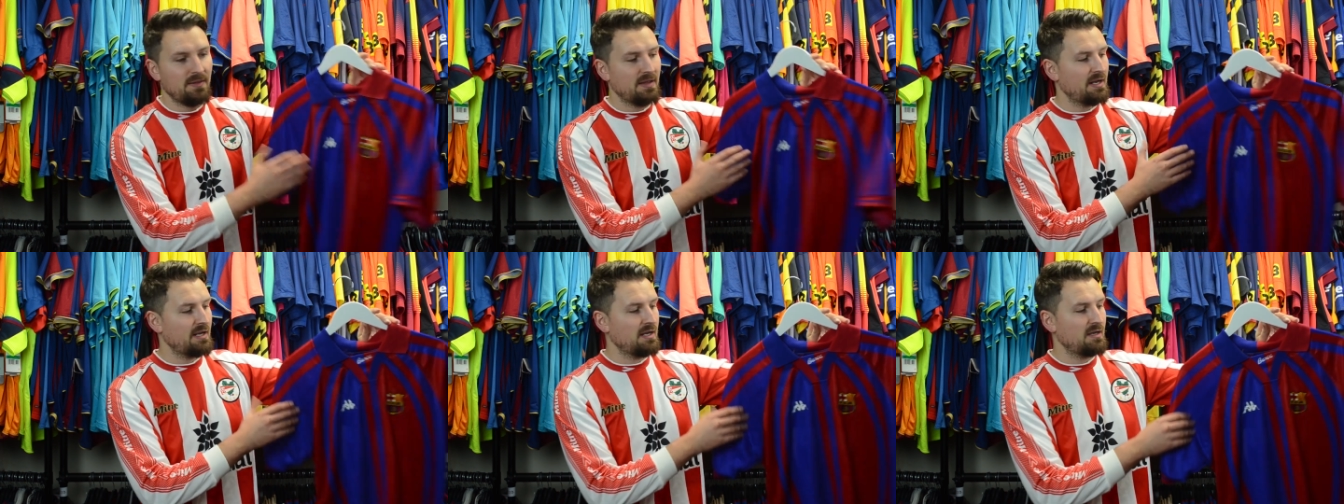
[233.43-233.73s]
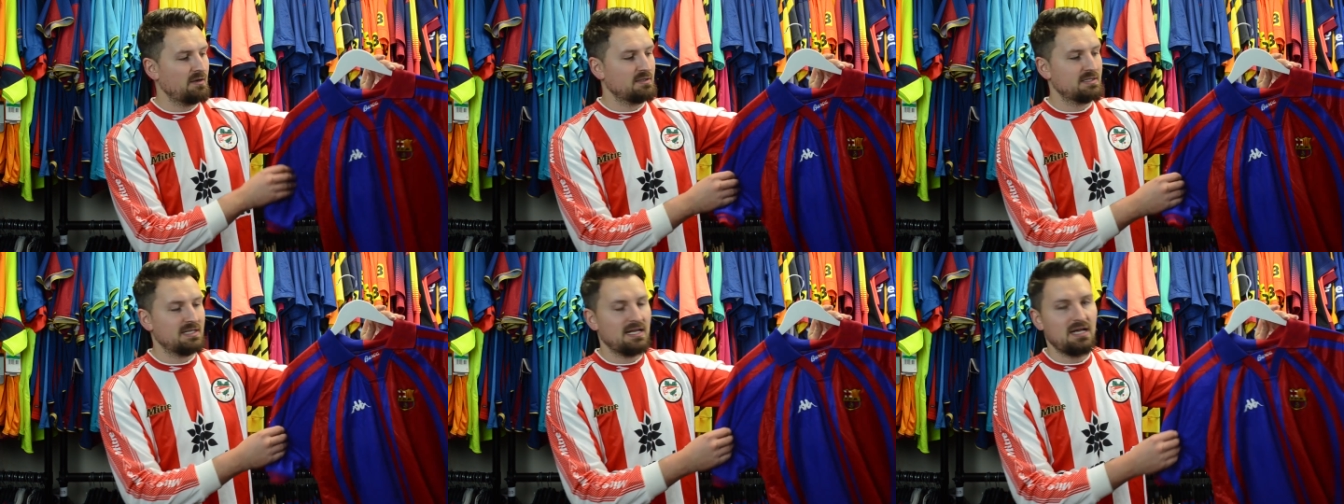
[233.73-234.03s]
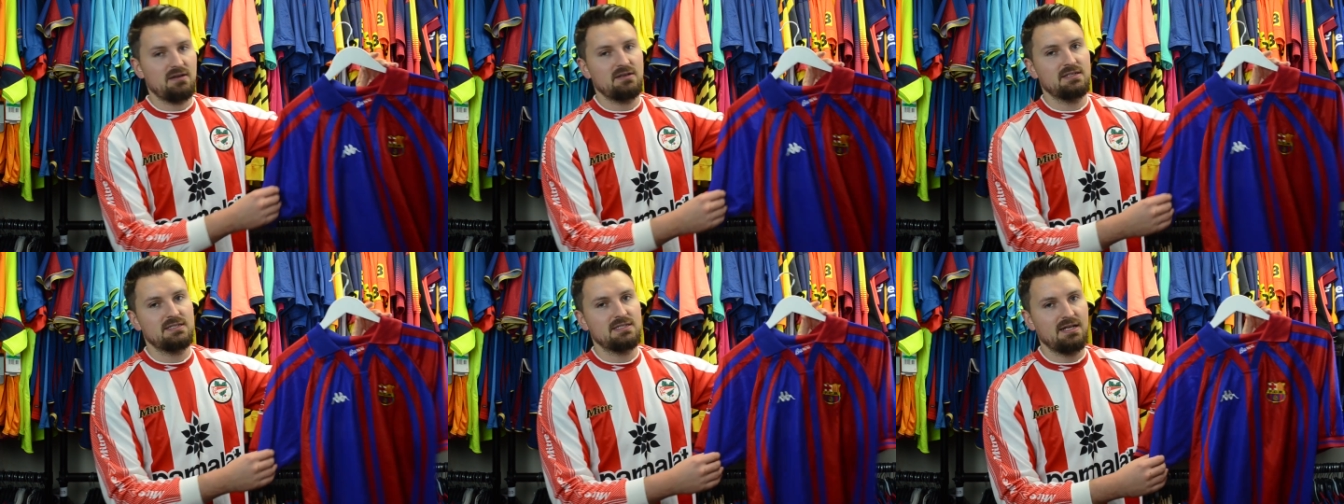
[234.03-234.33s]
the news
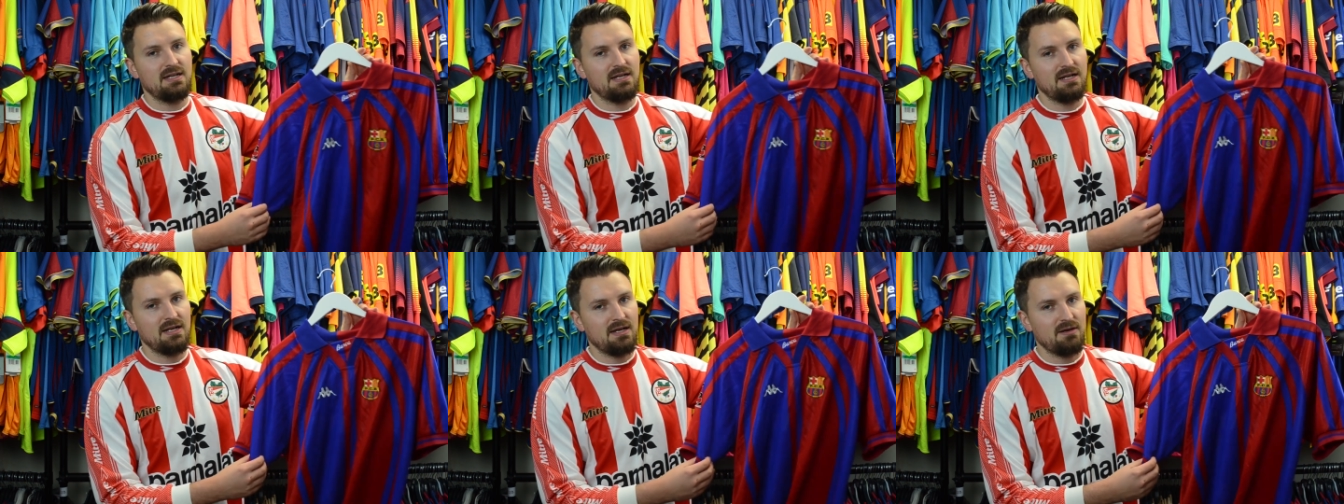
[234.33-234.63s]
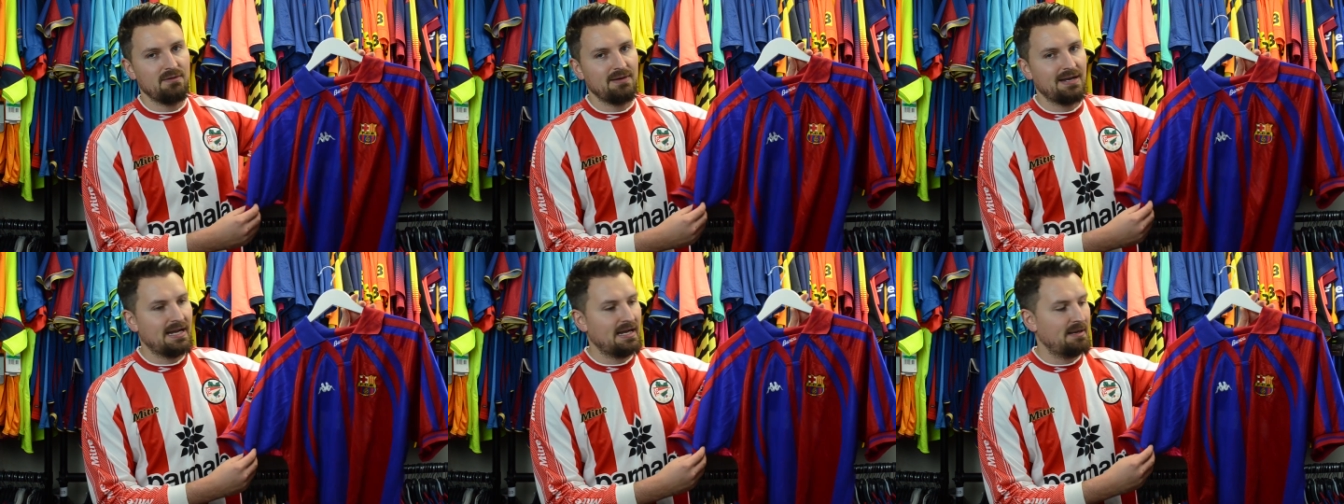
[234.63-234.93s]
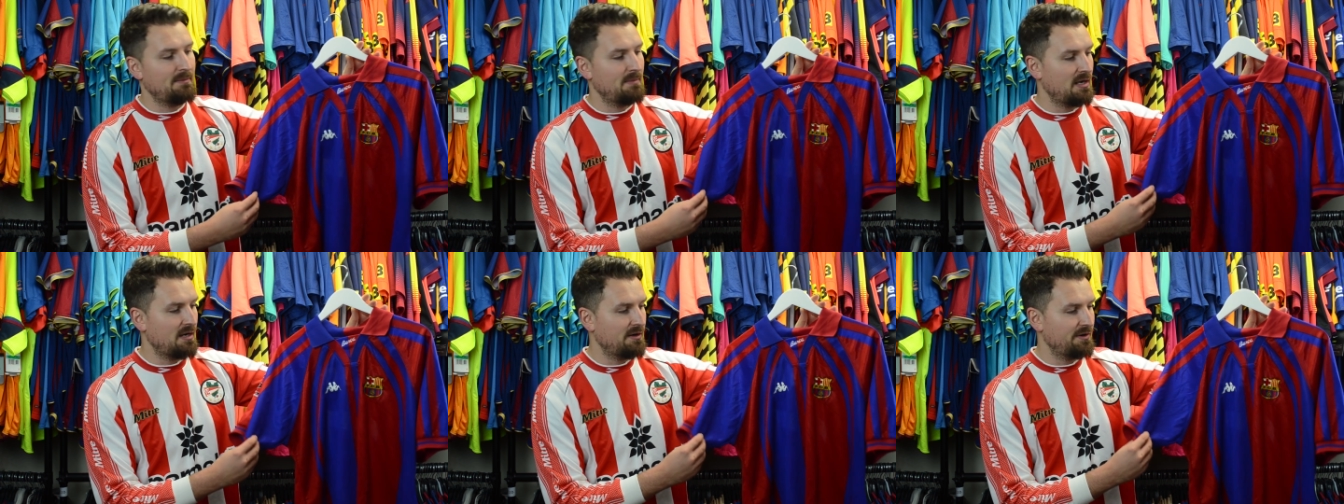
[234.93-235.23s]
now, isn't it? You know,
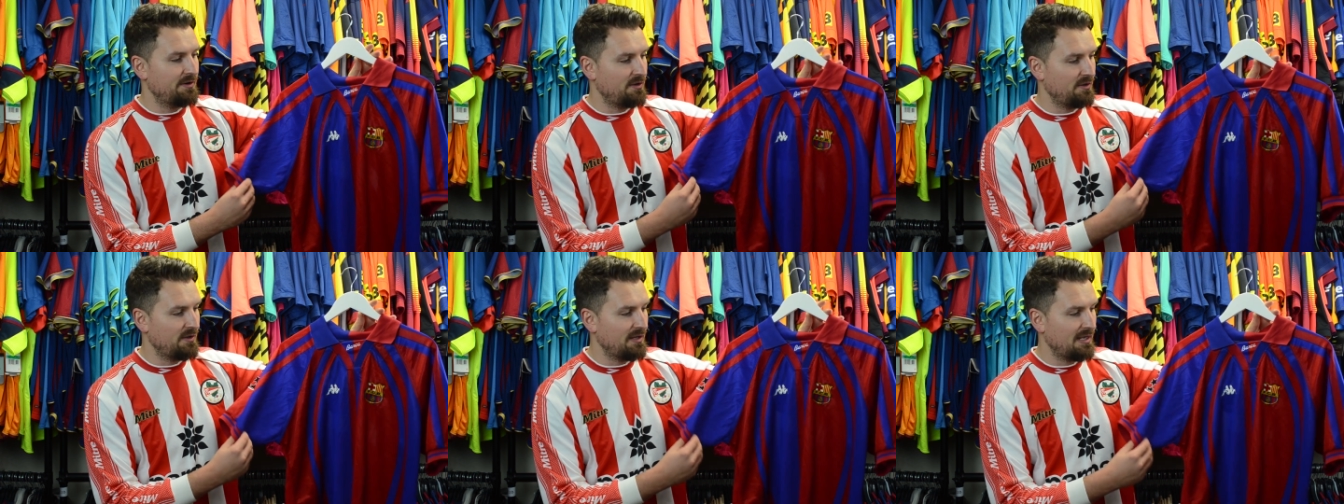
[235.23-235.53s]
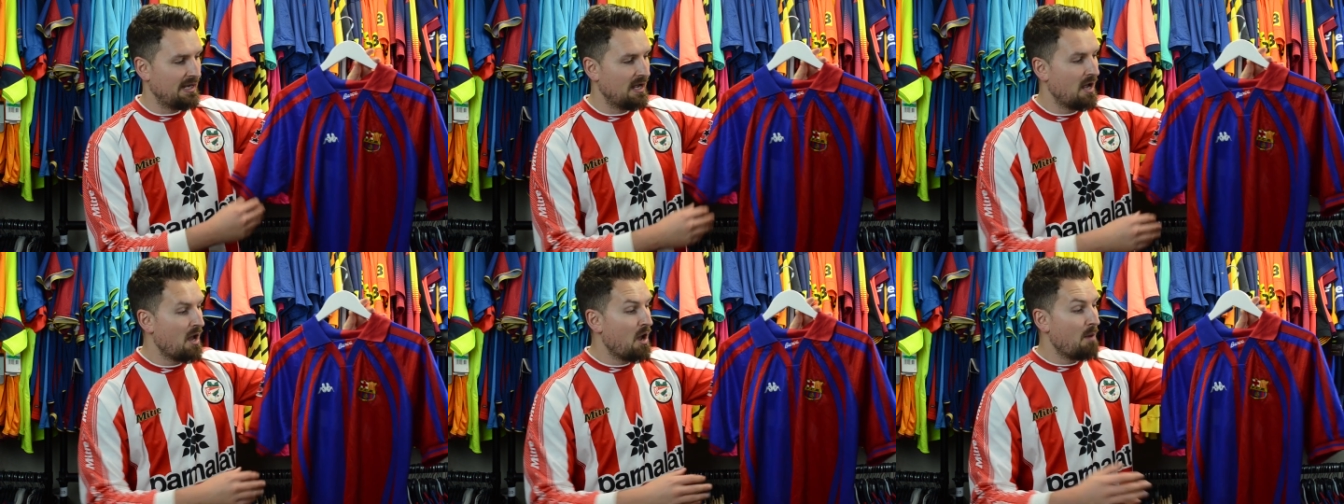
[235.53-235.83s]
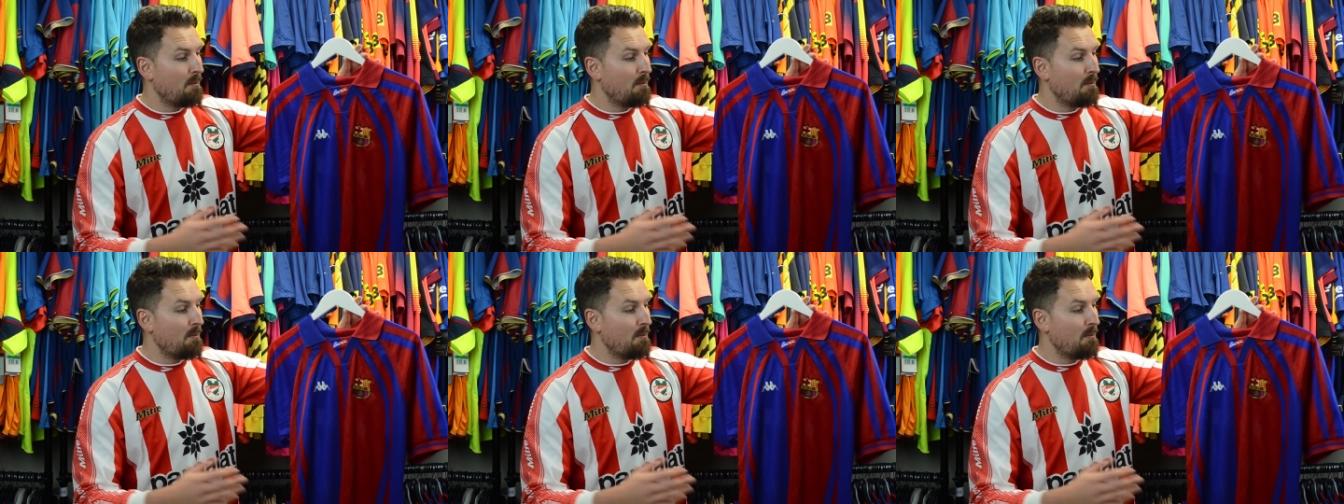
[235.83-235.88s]
Neymar and all that.